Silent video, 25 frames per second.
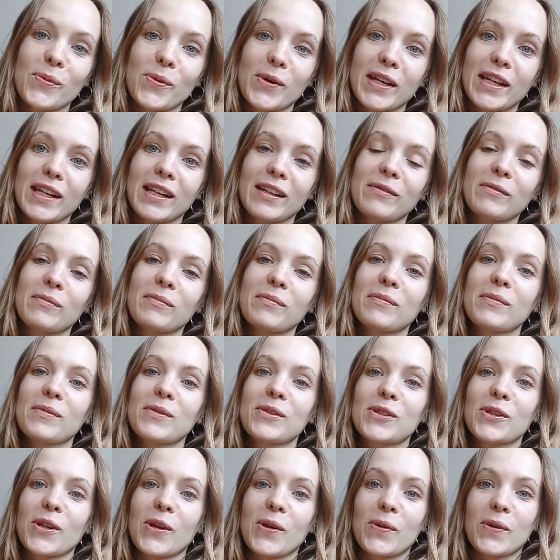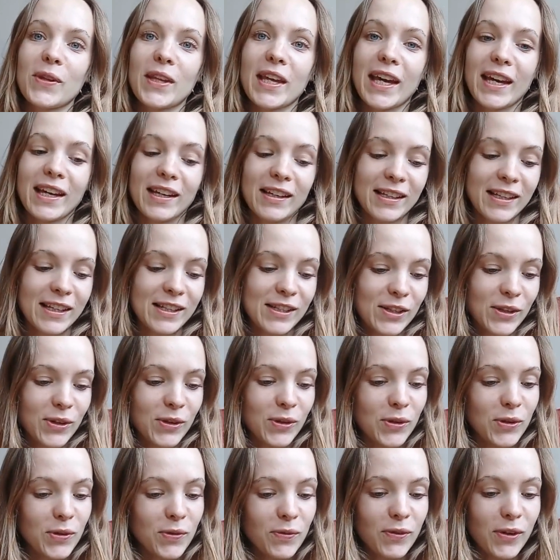way. So yeah, it's
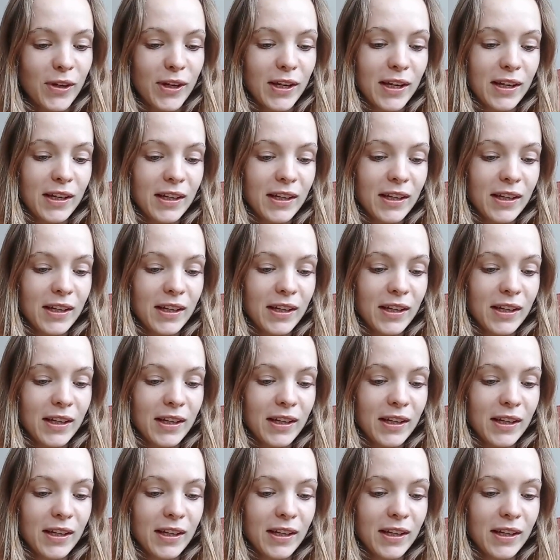good for